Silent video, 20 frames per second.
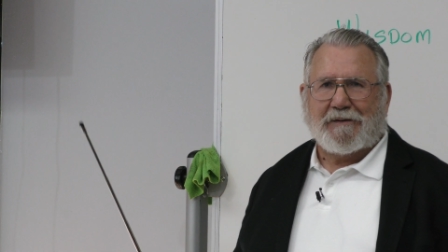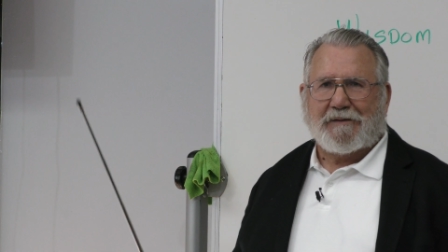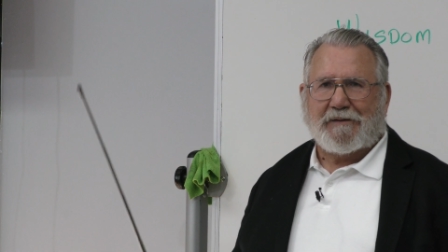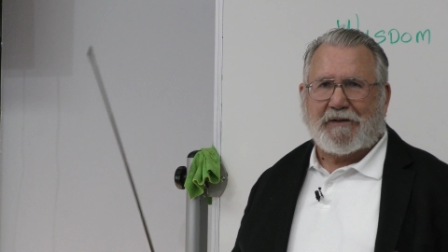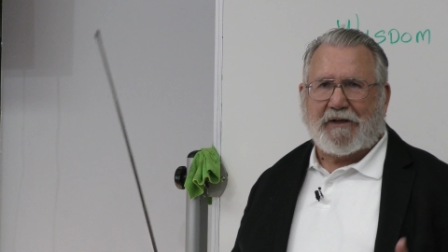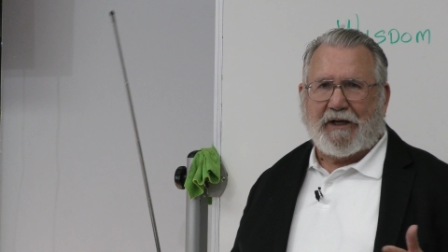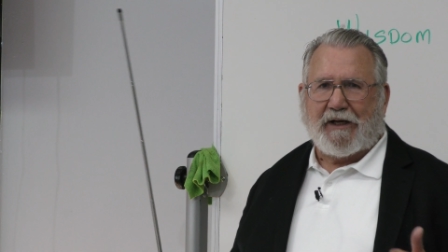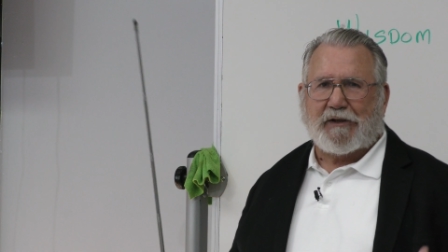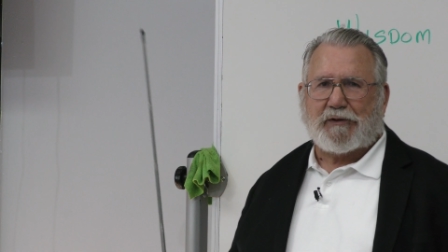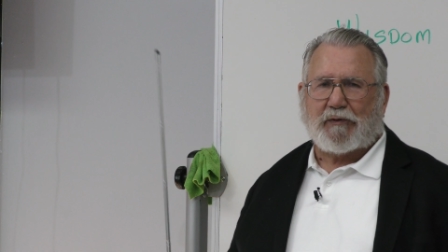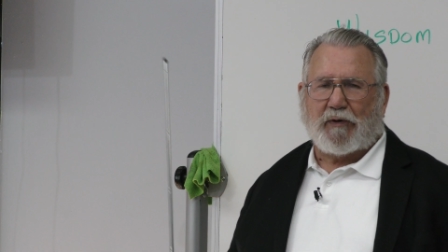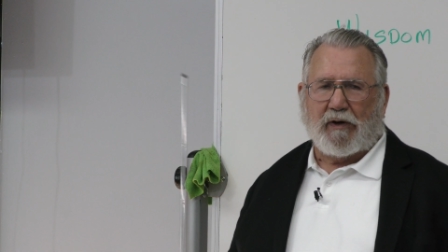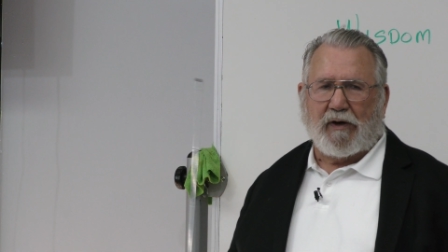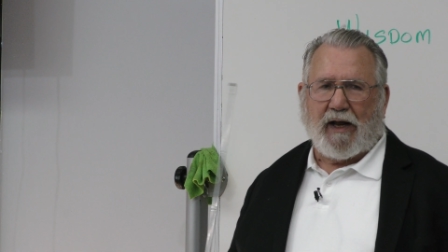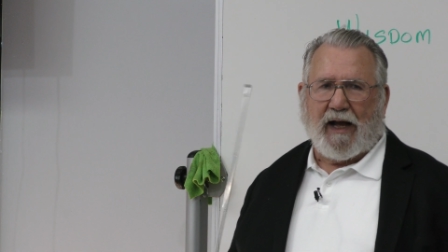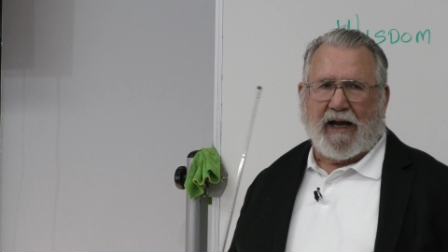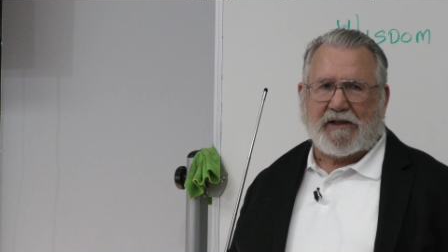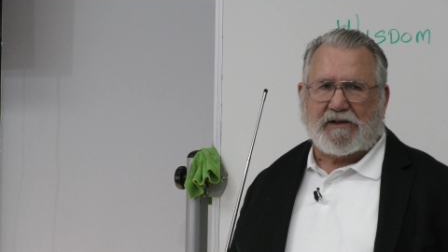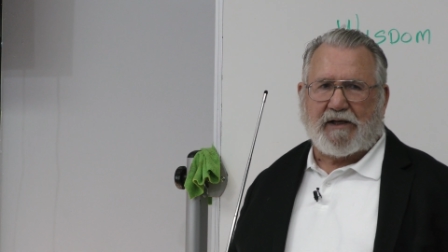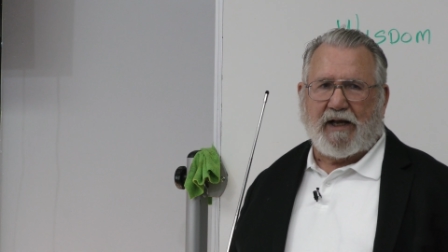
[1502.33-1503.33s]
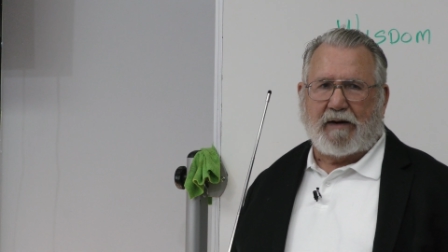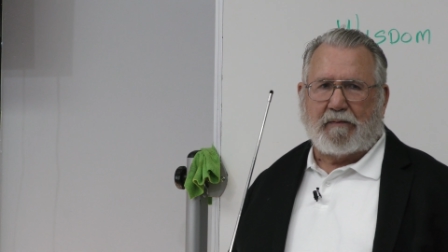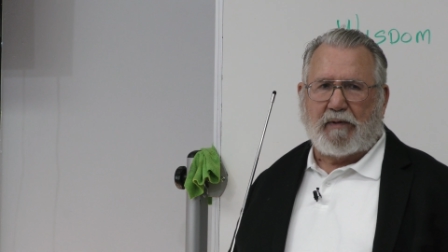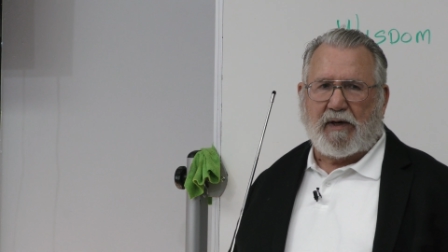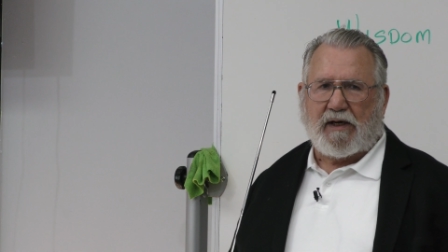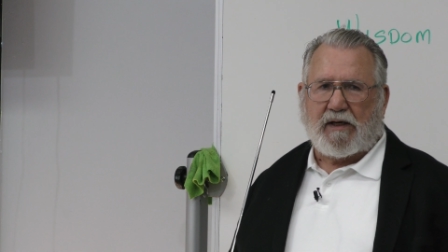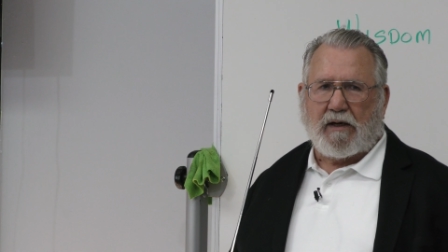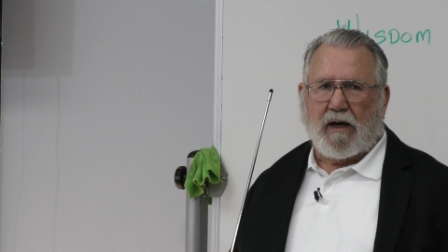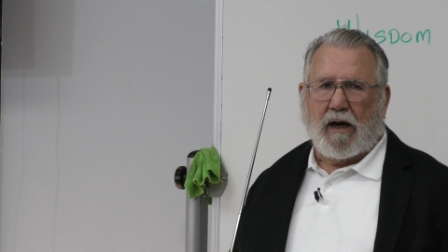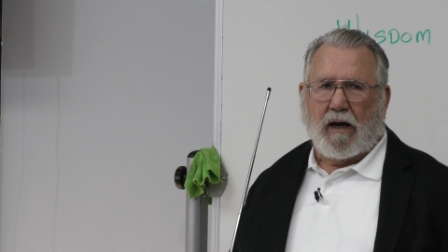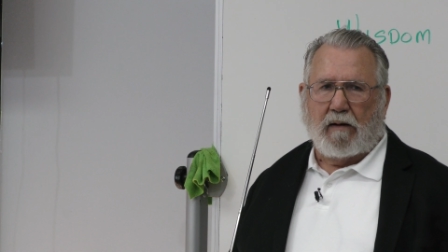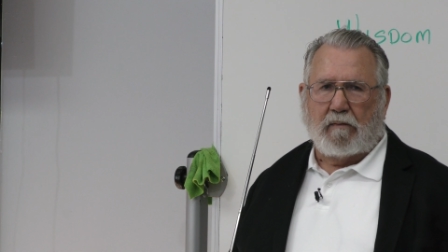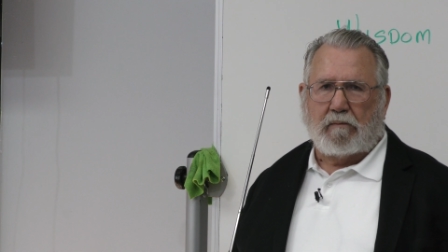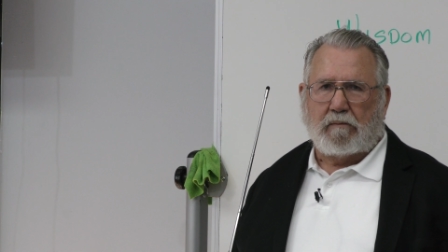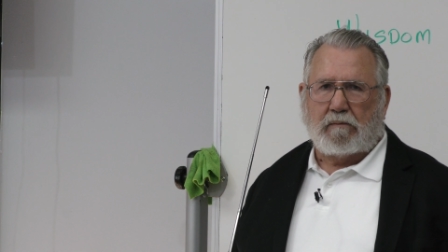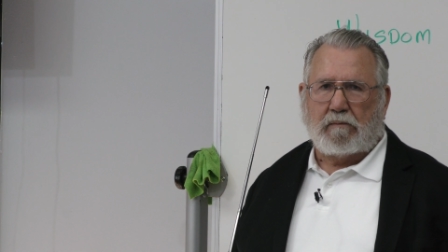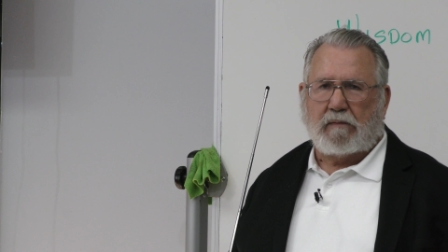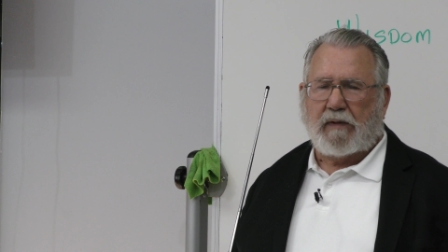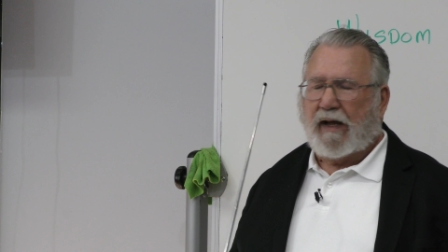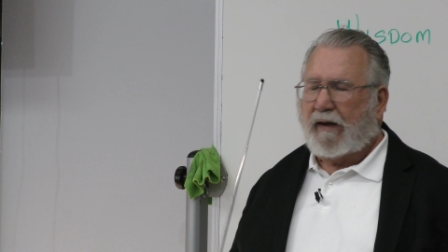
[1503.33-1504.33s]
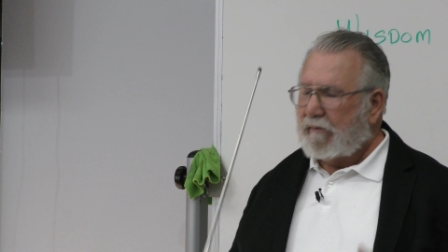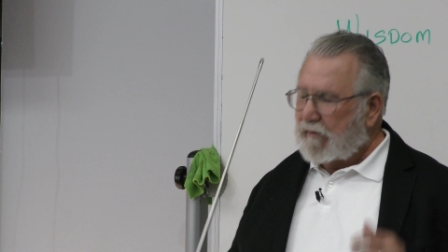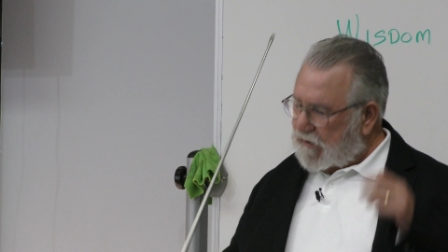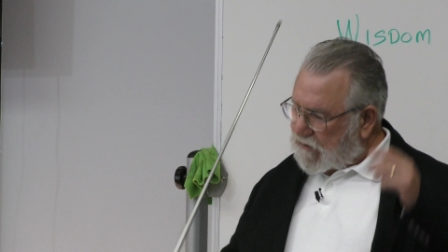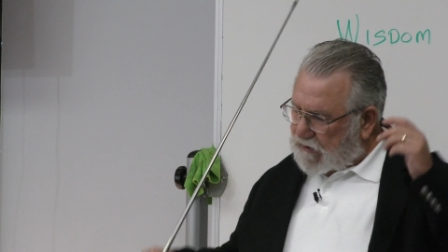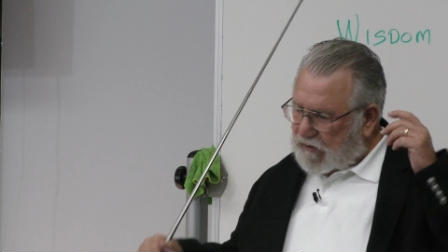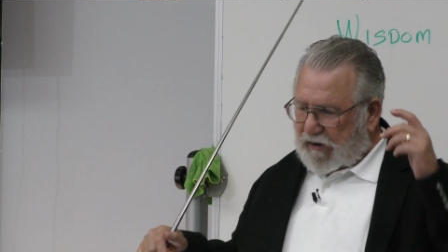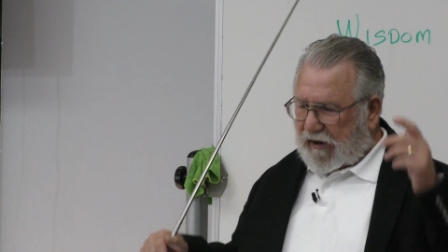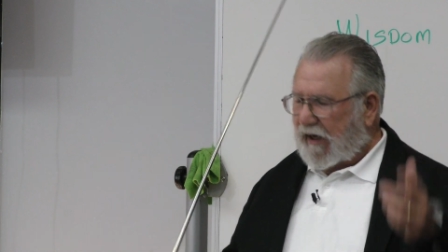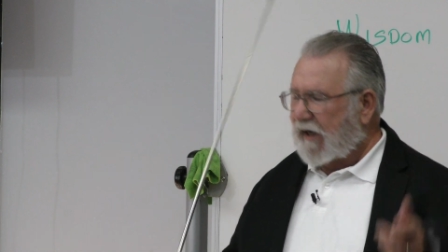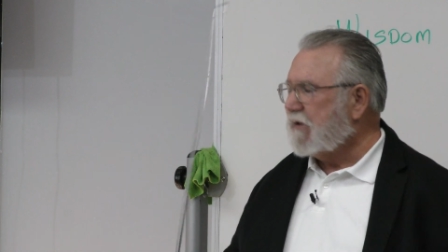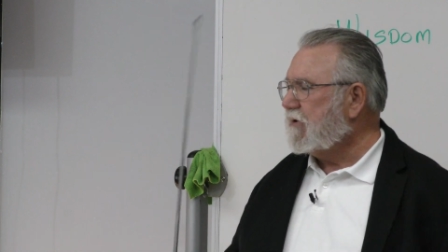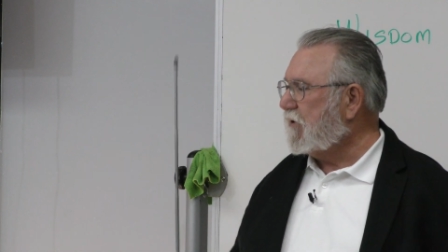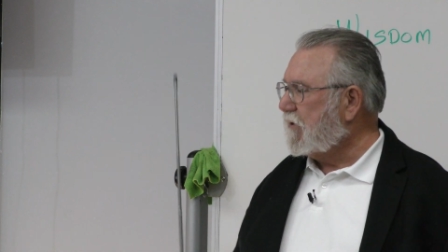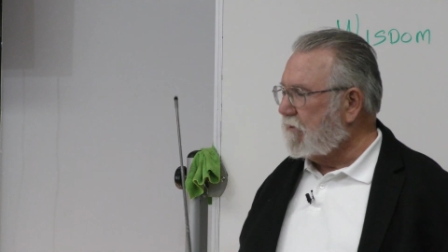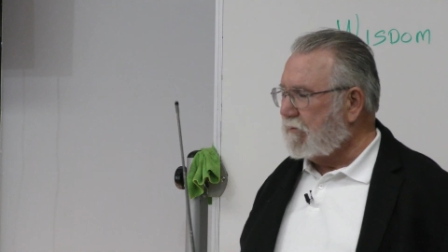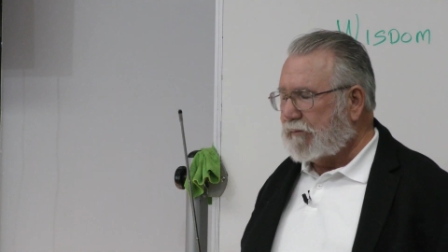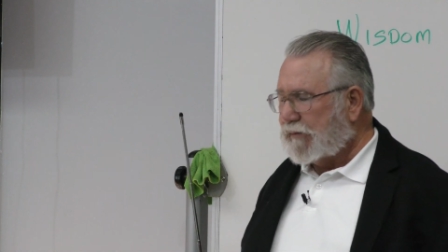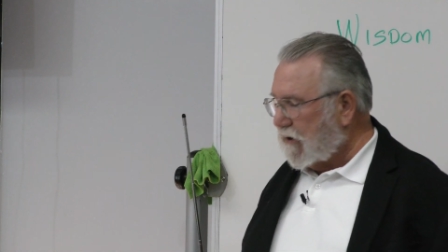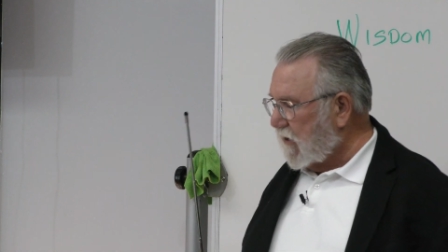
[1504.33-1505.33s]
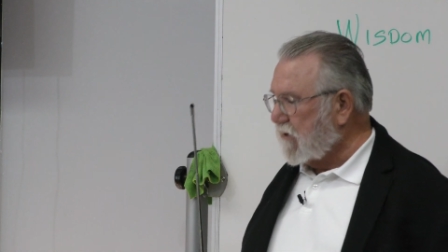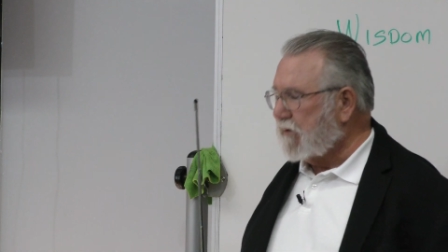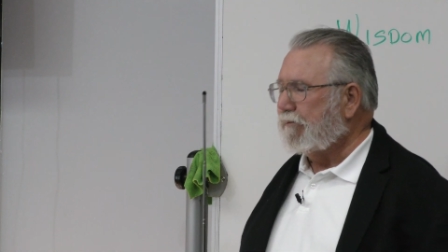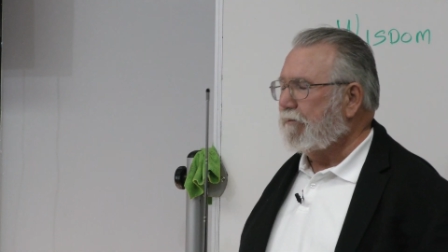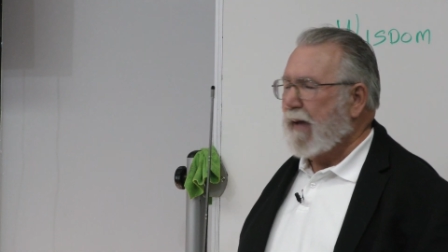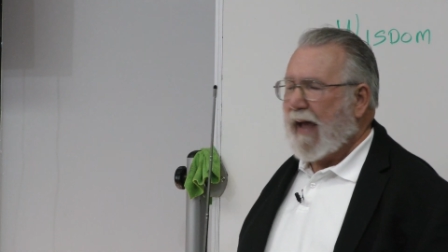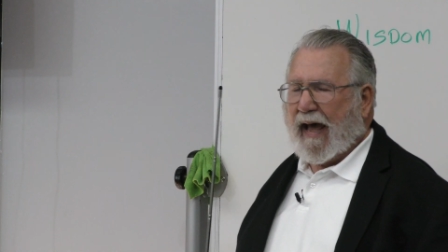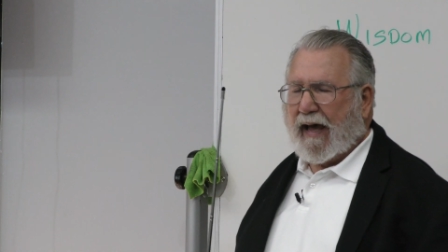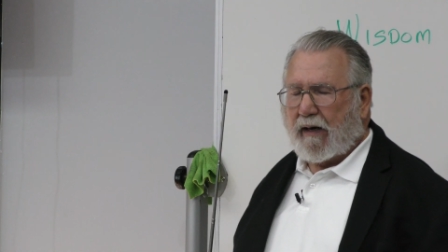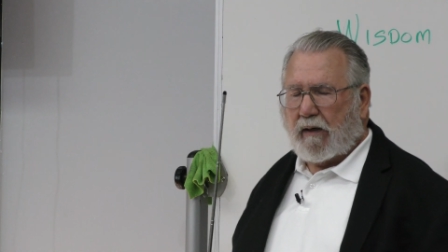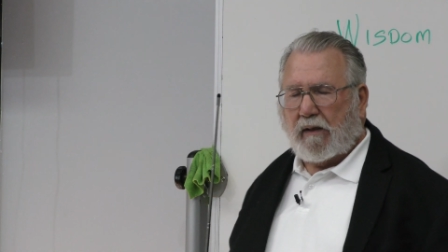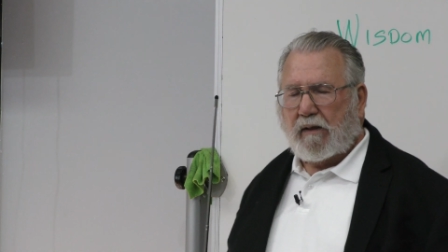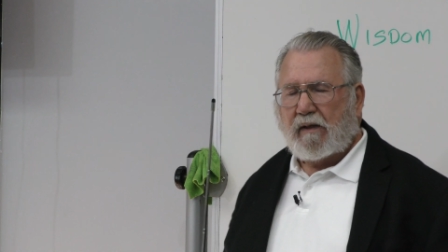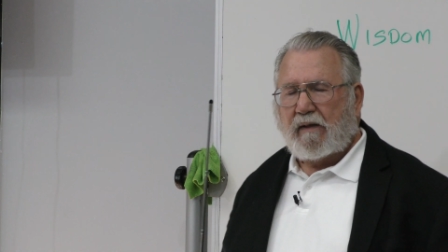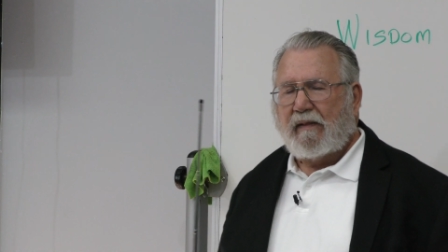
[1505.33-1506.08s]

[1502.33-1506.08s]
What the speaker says: the Israelites had become. It was just bad.